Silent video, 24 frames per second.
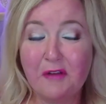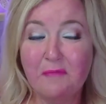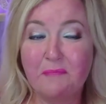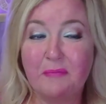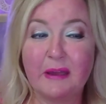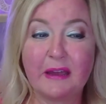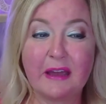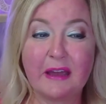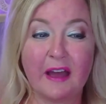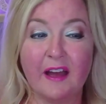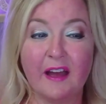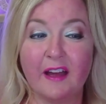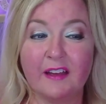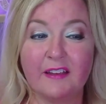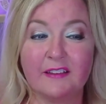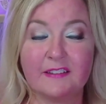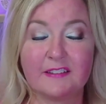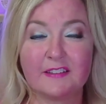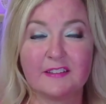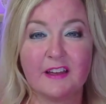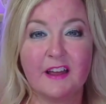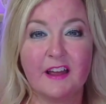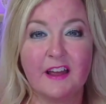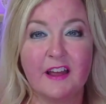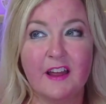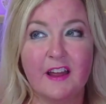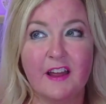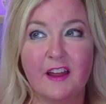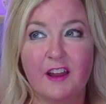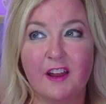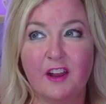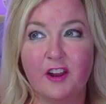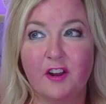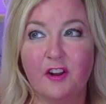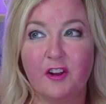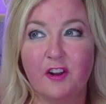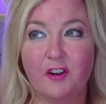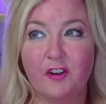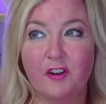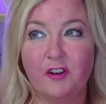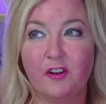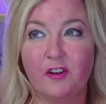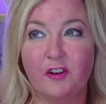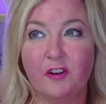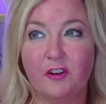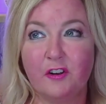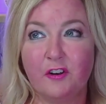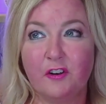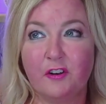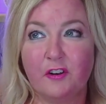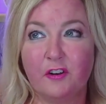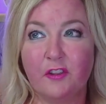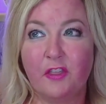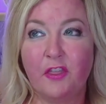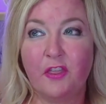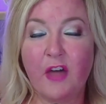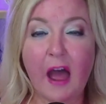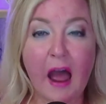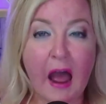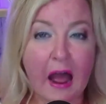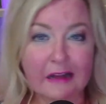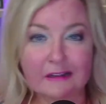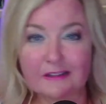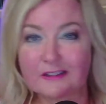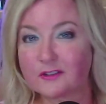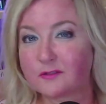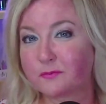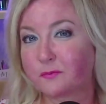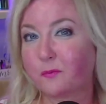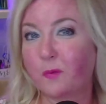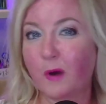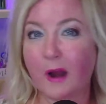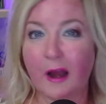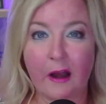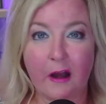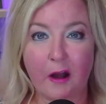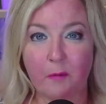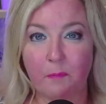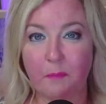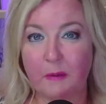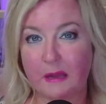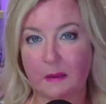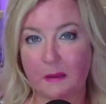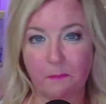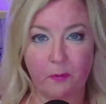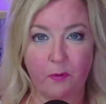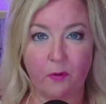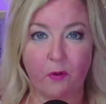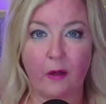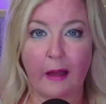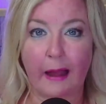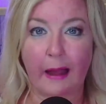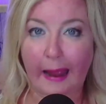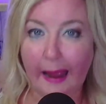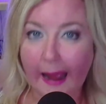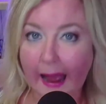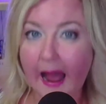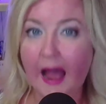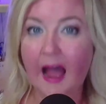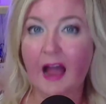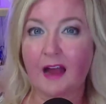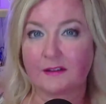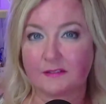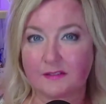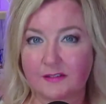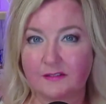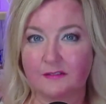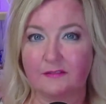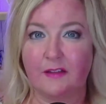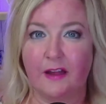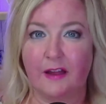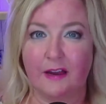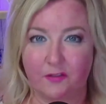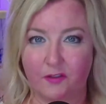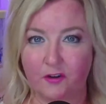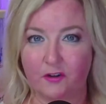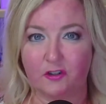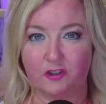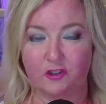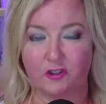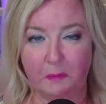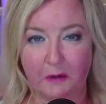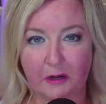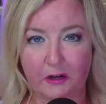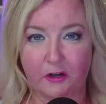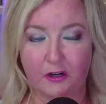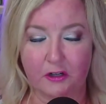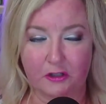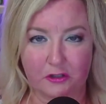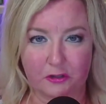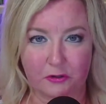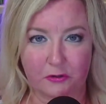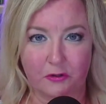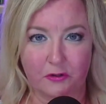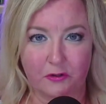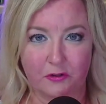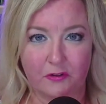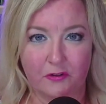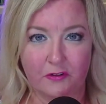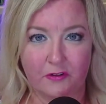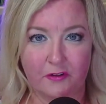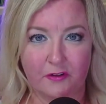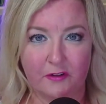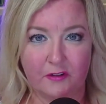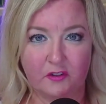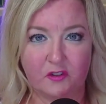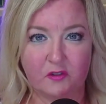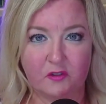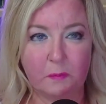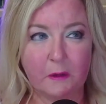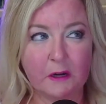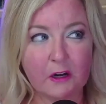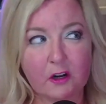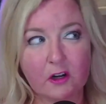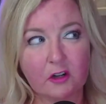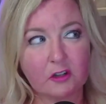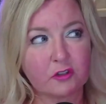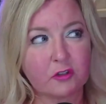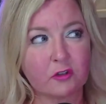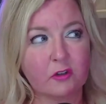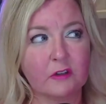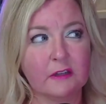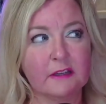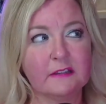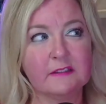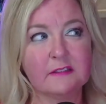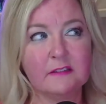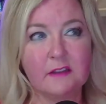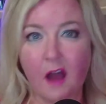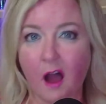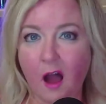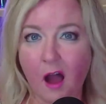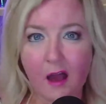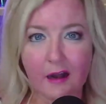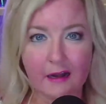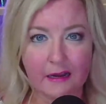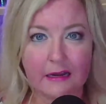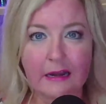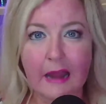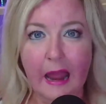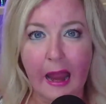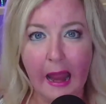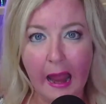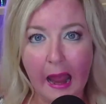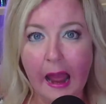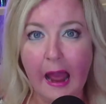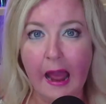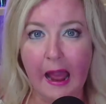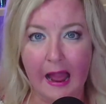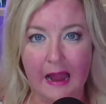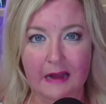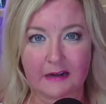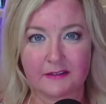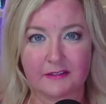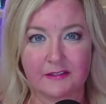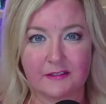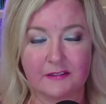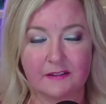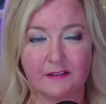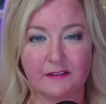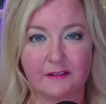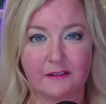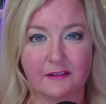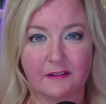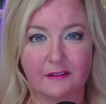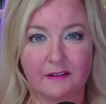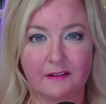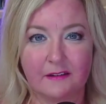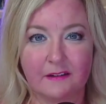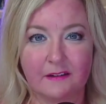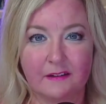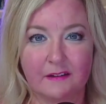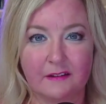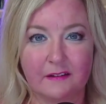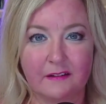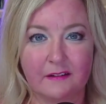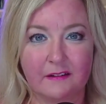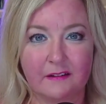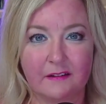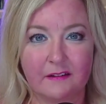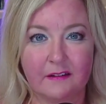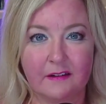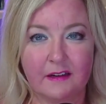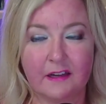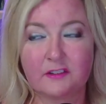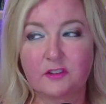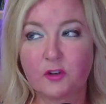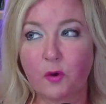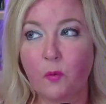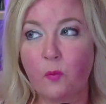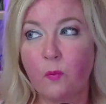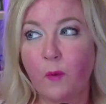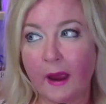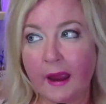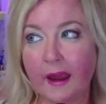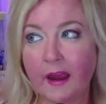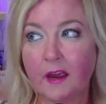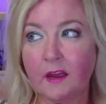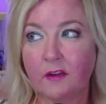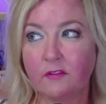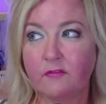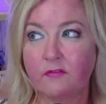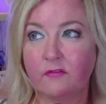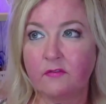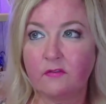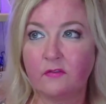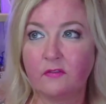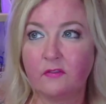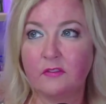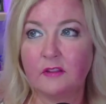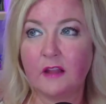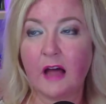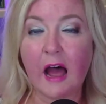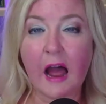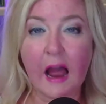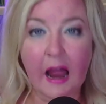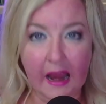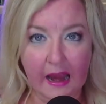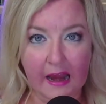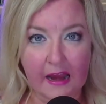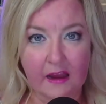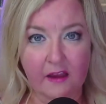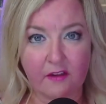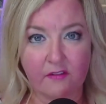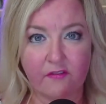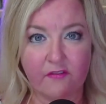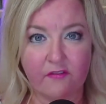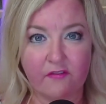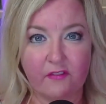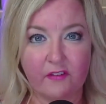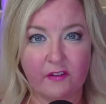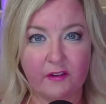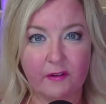Because that's where people act like they're spiritual. Spiritual is not an act. It's a way of life